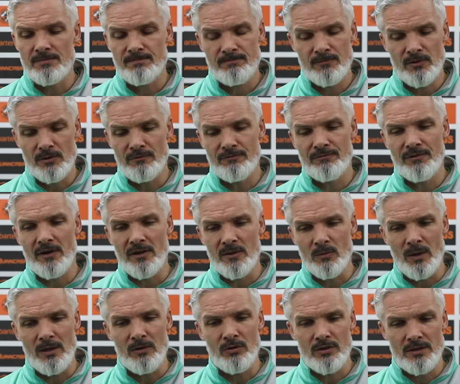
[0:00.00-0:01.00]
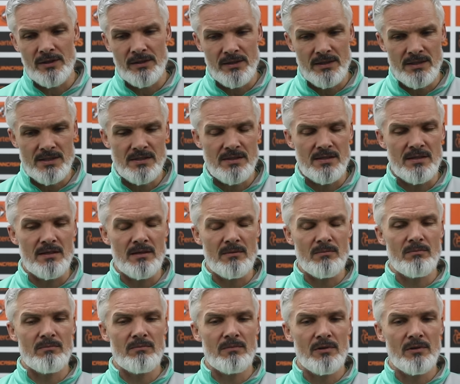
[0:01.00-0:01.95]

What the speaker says: Very well-organised team,